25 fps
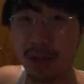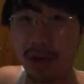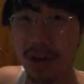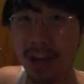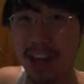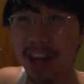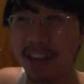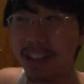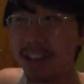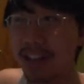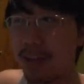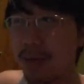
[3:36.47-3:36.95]

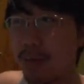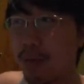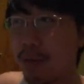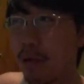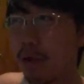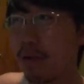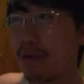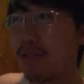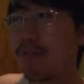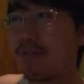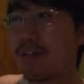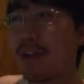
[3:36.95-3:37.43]
Johansson,
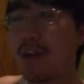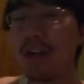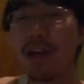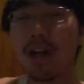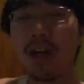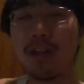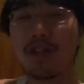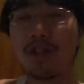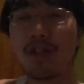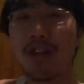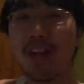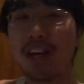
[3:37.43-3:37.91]
both
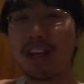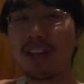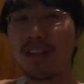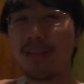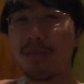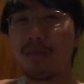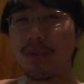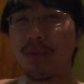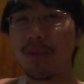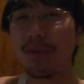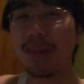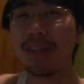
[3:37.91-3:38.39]
very
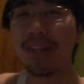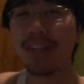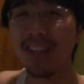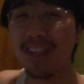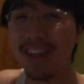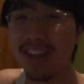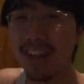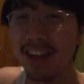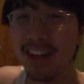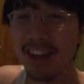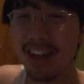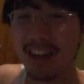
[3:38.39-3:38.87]
attractive women,
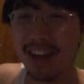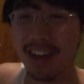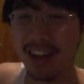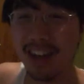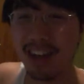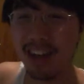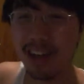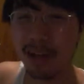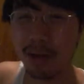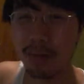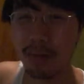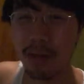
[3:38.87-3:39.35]

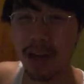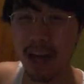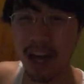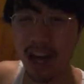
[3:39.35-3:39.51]
um,